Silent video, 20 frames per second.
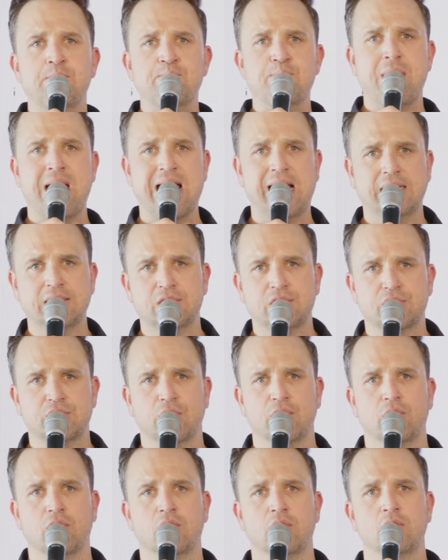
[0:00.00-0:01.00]

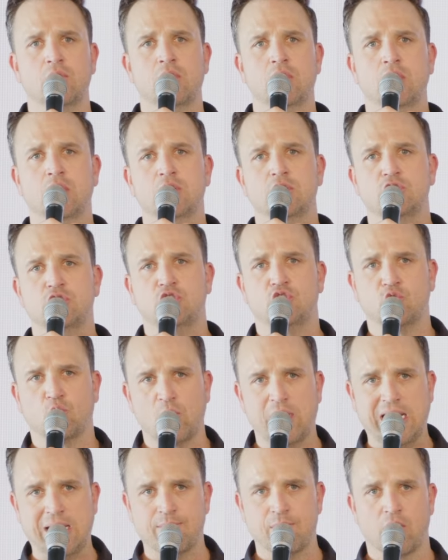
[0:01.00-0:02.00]
Master
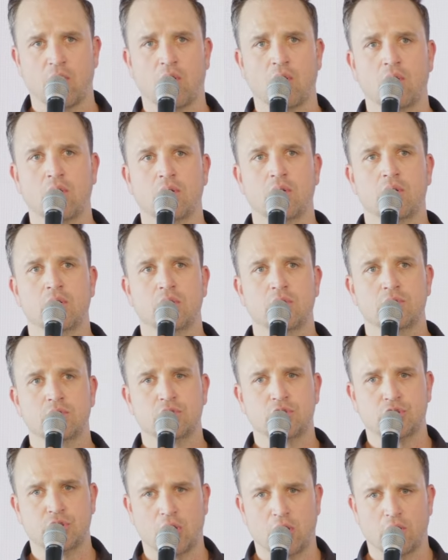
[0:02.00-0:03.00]
Dreamer
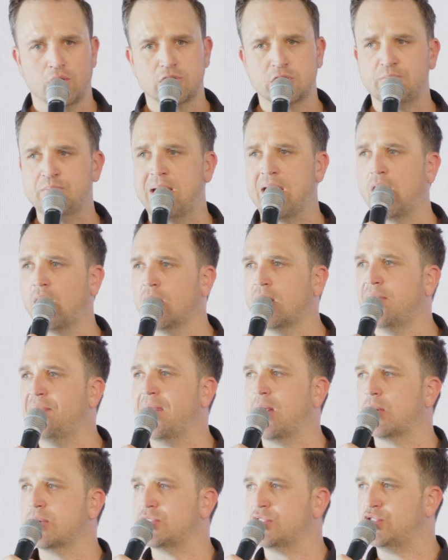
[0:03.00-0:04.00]
Church. Maryland,
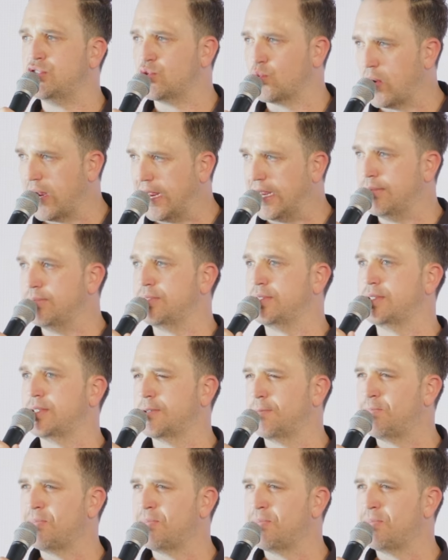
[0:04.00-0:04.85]
there is dreams.